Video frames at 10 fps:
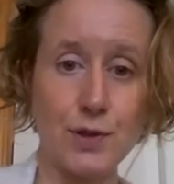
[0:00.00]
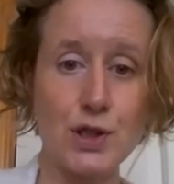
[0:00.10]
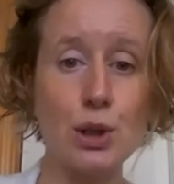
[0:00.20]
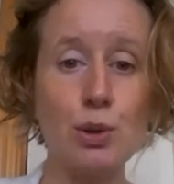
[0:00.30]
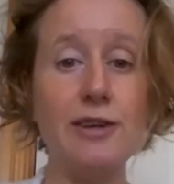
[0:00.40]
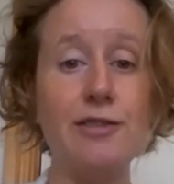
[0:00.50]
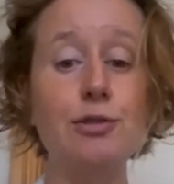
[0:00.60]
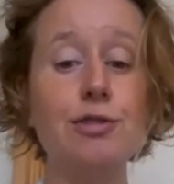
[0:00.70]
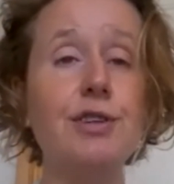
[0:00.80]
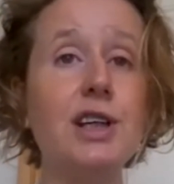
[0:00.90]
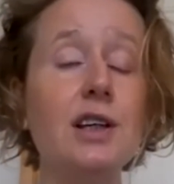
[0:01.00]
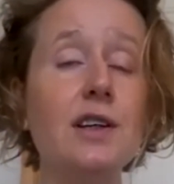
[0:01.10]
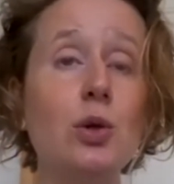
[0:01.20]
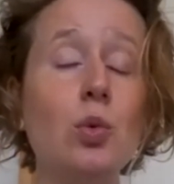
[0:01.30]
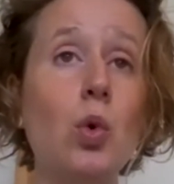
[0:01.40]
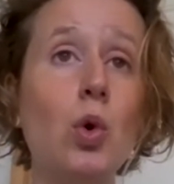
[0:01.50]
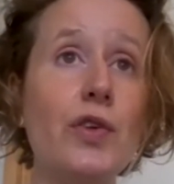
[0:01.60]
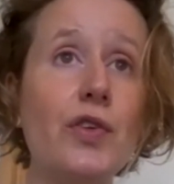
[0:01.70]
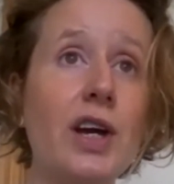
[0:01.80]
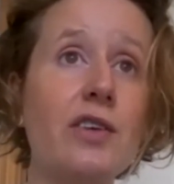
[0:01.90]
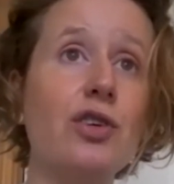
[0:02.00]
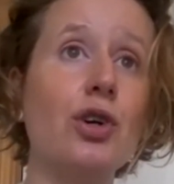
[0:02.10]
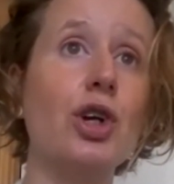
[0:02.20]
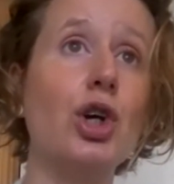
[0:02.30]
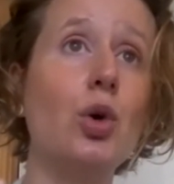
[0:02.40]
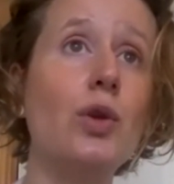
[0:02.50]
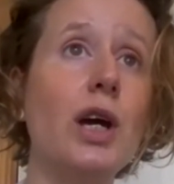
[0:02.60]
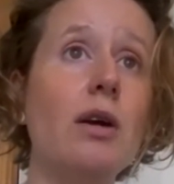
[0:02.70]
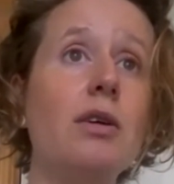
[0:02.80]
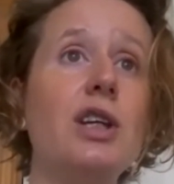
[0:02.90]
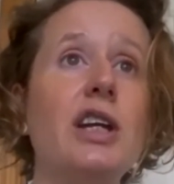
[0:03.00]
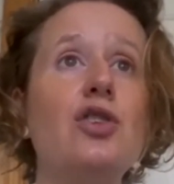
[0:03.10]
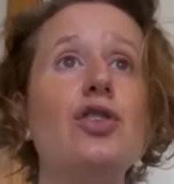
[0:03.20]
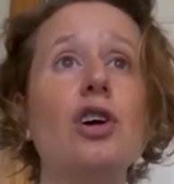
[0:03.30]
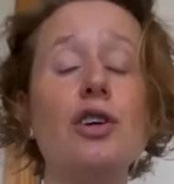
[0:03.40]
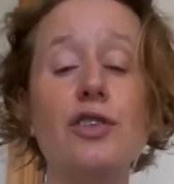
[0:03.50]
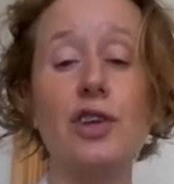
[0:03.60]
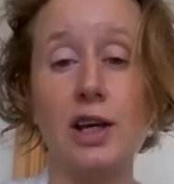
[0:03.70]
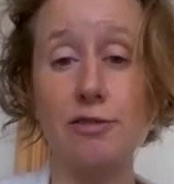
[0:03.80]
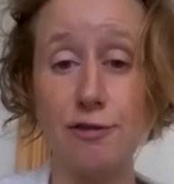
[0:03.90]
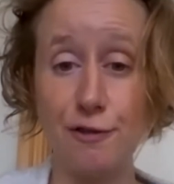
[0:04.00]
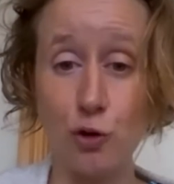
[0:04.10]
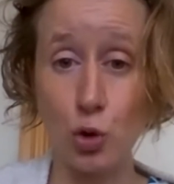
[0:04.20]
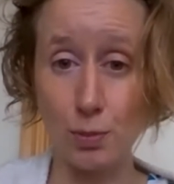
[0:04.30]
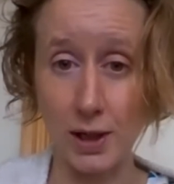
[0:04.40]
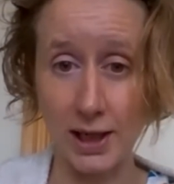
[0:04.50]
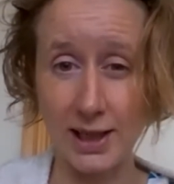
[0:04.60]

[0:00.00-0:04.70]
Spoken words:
So if you feel that you want sex, you're going to go there and then you start to say foreplay.